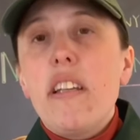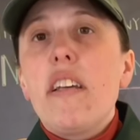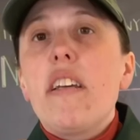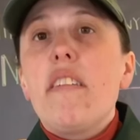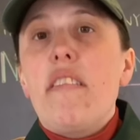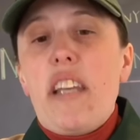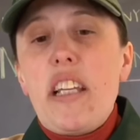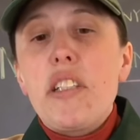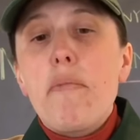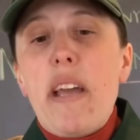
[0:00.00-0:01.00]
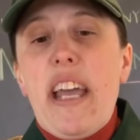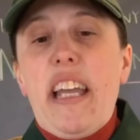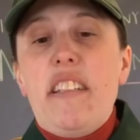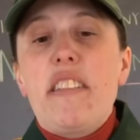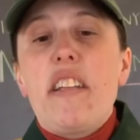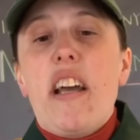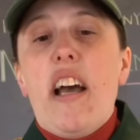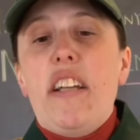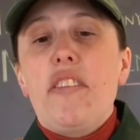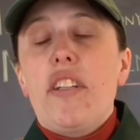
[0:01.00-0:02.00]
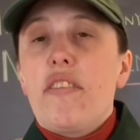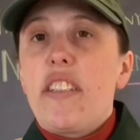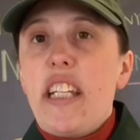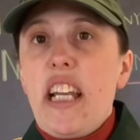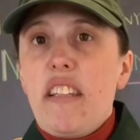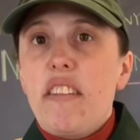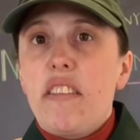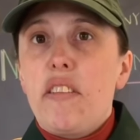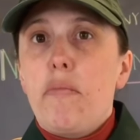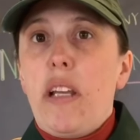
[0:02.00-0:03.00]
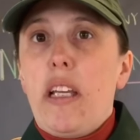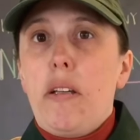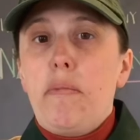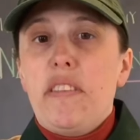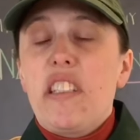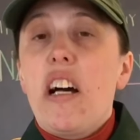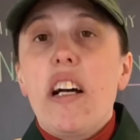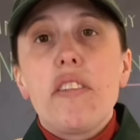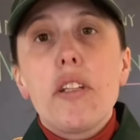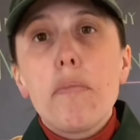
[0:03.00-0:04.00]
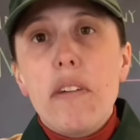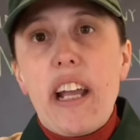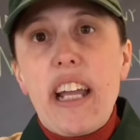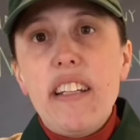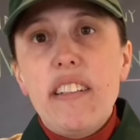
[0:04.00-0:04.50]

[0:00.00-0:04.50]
They depend on their teeth to be able to hunt their prey